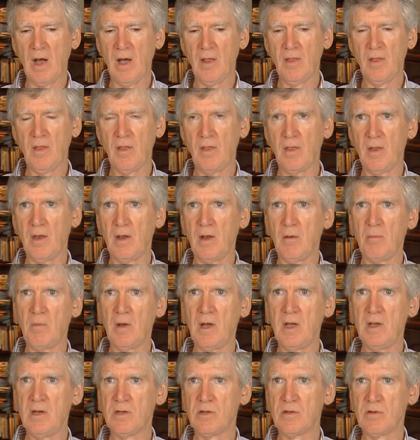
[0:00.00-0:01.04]
other than the
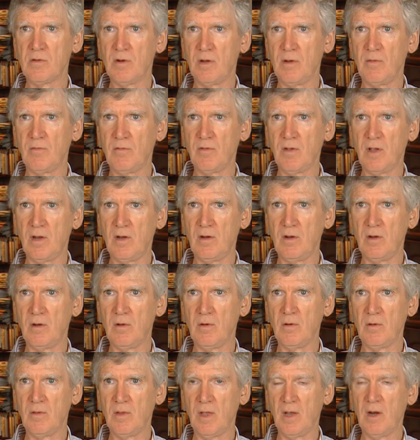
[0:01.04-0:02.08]
mainstream
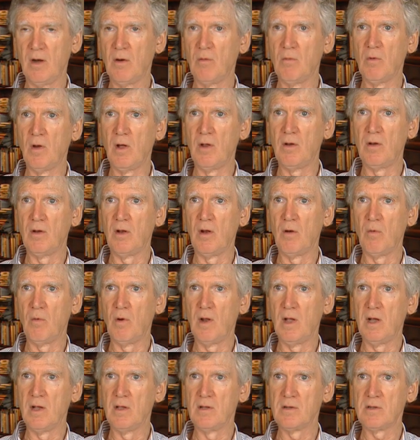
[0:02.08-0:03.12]
venue, then it won't
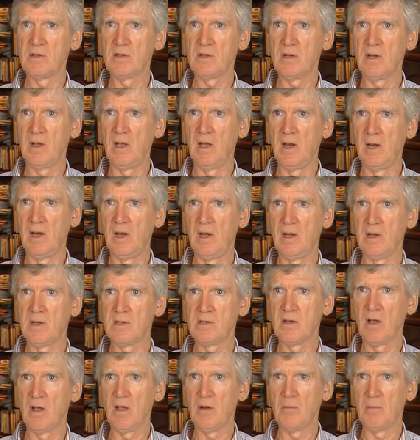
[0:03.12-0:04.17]
arouse any
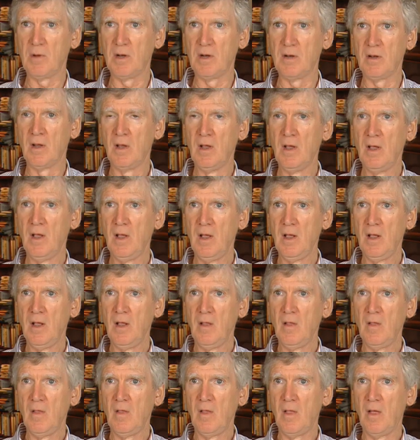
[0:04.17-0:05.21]
excitement.
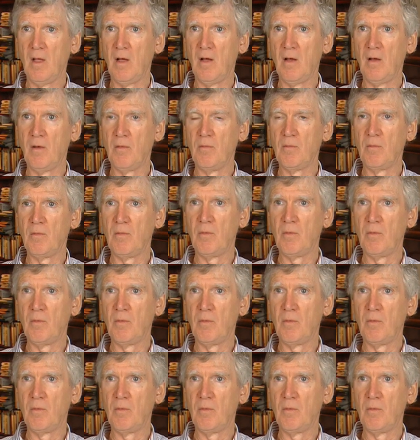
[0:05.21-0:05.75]
Those